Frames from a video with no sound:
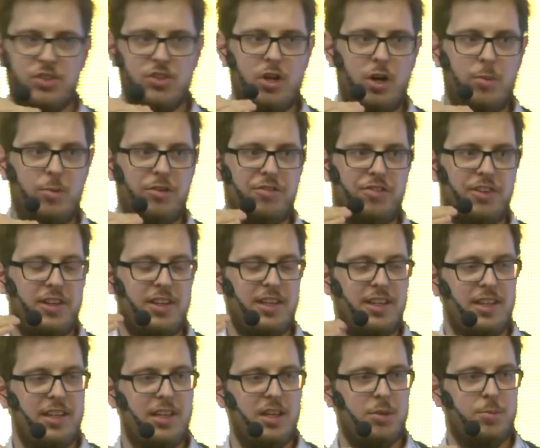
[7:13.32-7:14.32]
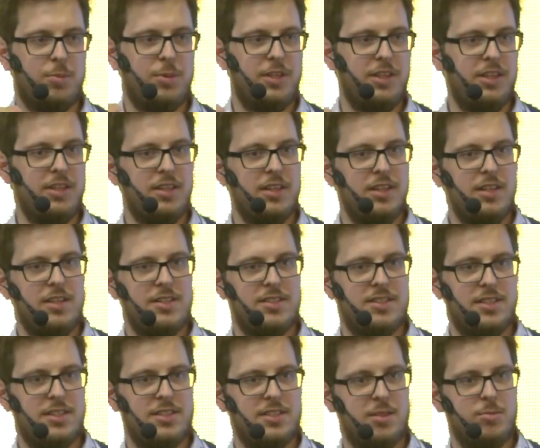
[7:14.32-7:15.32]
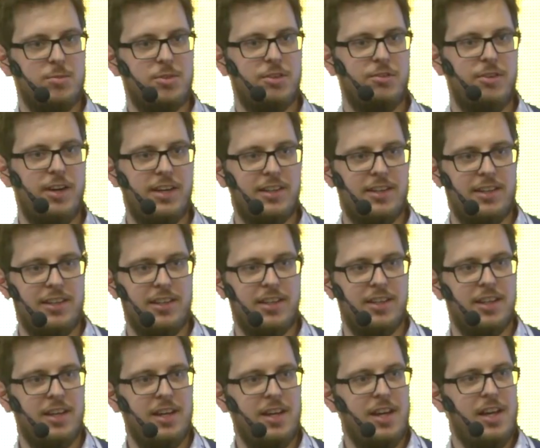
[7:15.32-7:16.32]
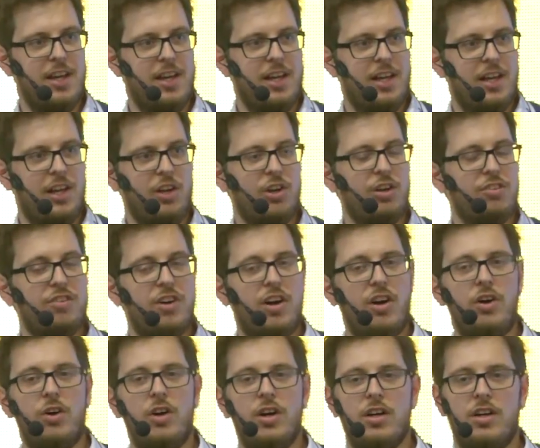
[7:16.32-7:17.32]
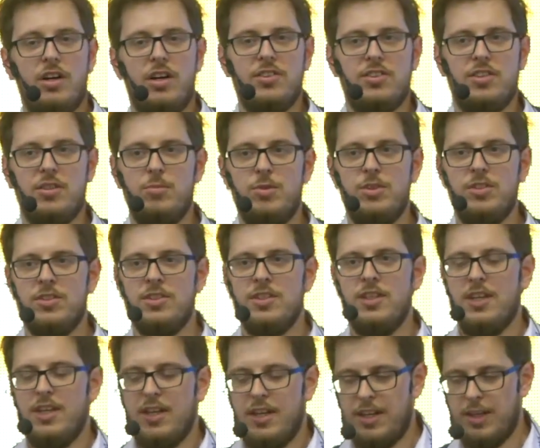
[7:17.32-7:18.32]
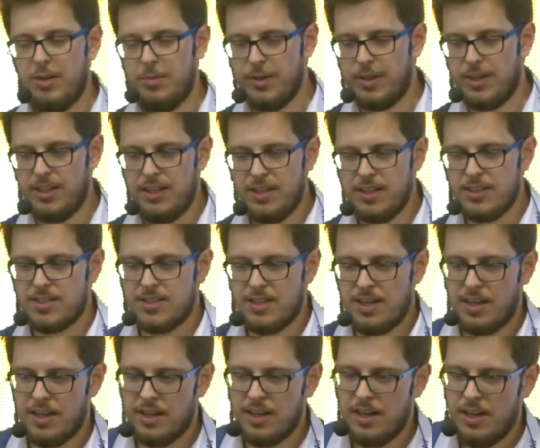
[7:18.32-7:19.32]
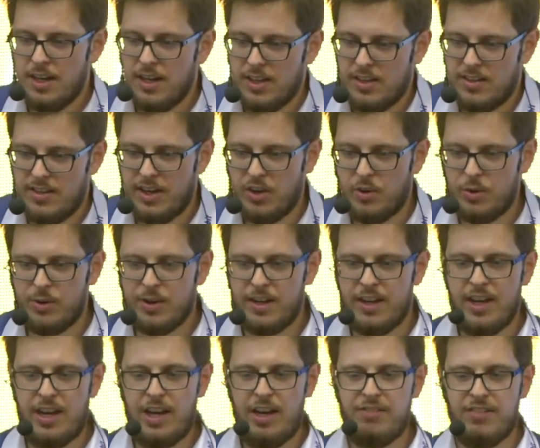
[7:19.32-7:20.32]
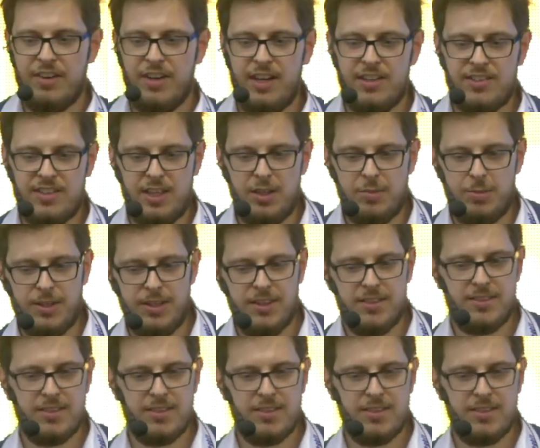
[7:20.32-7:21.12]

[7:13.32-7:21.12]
top of an ERP system directly. A lot of our customers in the beginning say they already have an SAP